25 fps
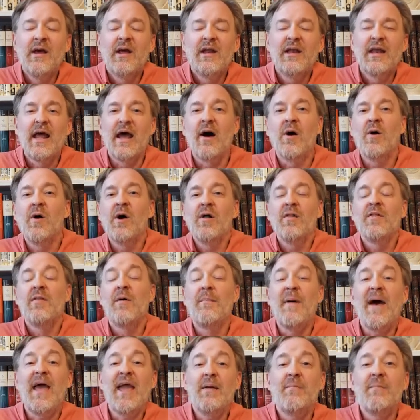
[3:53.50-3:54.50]
Now, the
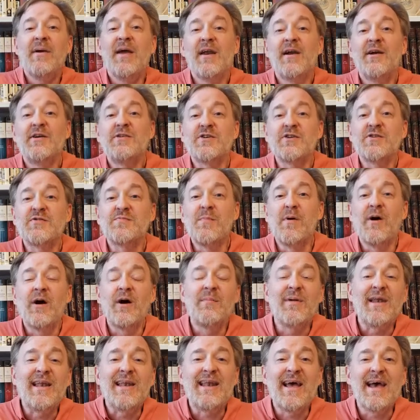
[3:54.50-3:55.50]
bank manager's
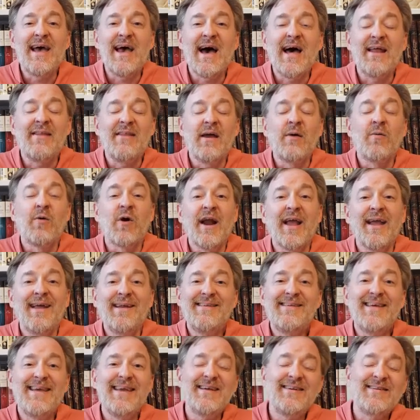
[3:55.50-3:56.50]
mom and dad, they were
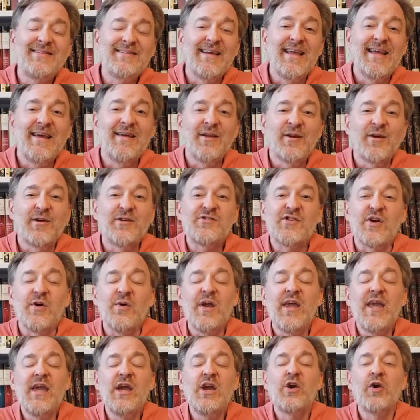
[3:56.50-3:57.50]
antique dealers, so
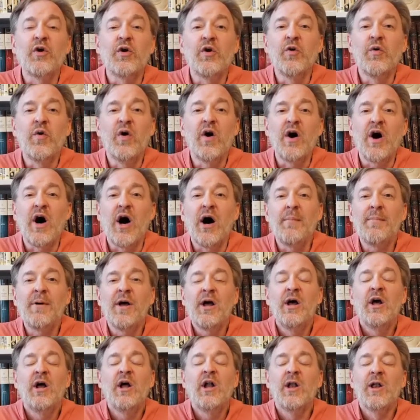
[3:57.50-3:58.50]
he grew up
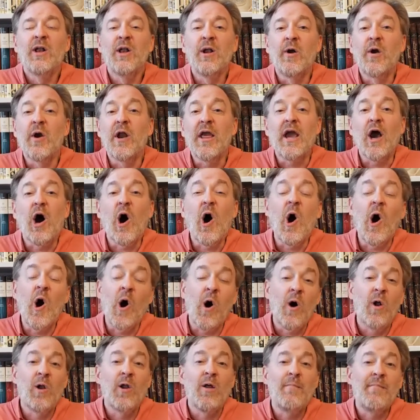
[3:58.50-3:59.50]
learning
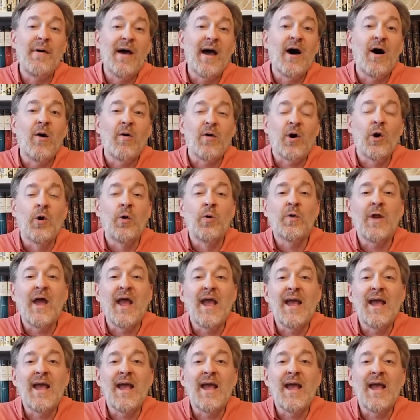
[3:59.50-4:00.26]
all about old